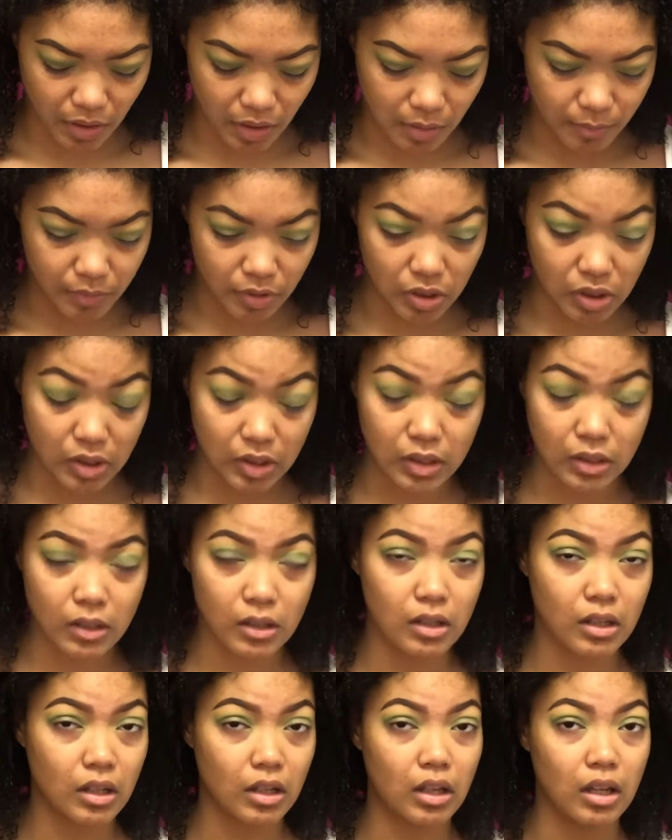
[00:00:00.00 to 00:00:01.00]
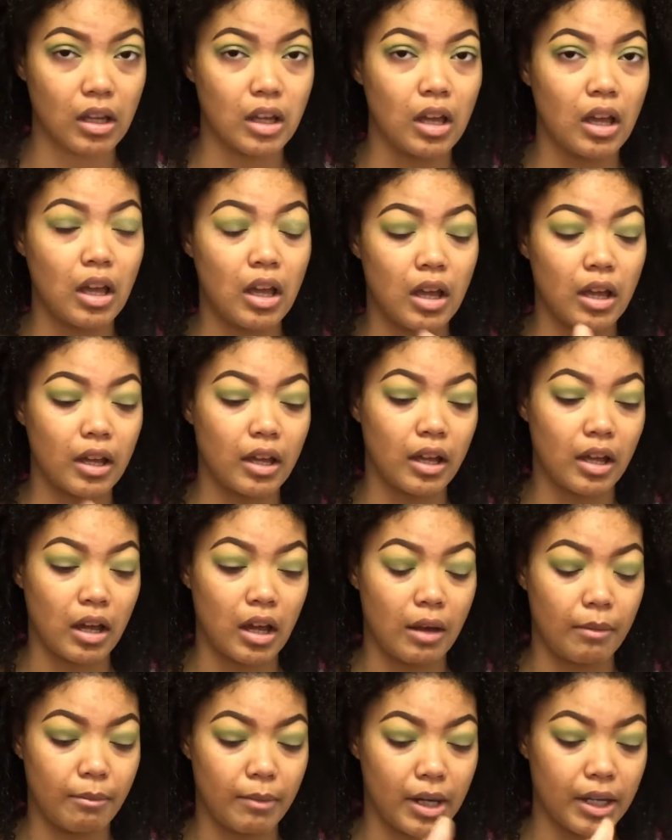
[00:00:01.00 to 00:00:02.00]
I'm gonna just
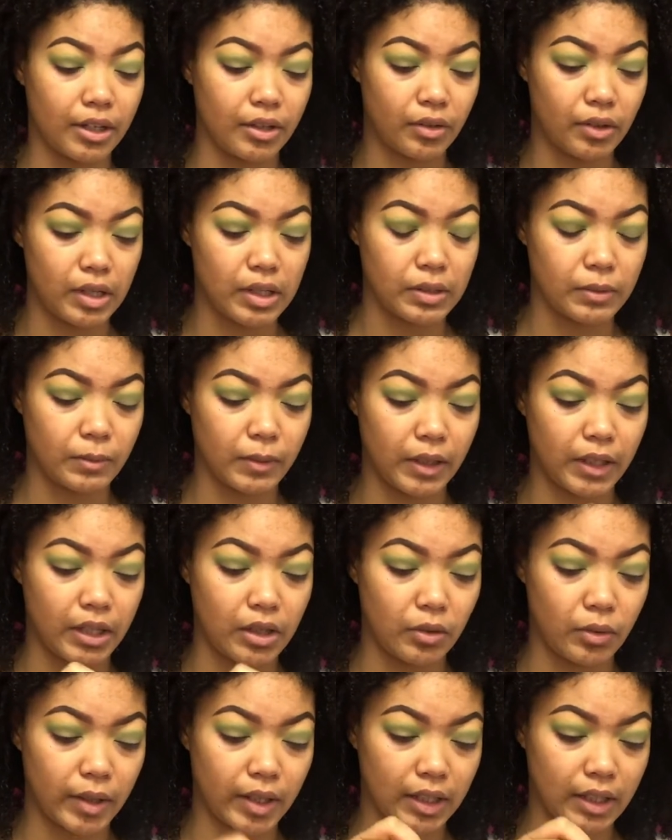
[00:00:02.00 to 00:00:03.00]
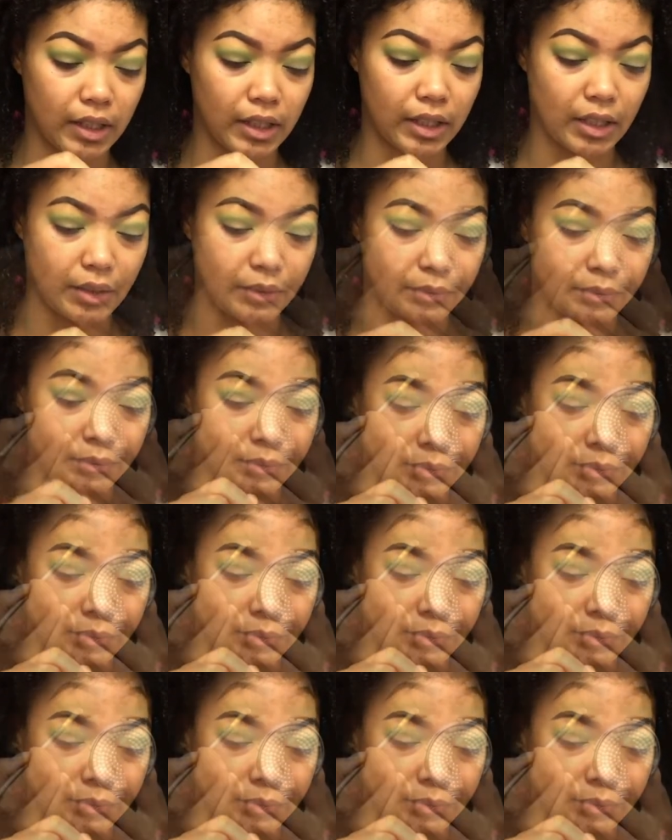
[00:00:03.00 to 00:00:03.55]
cut my crease really quickly.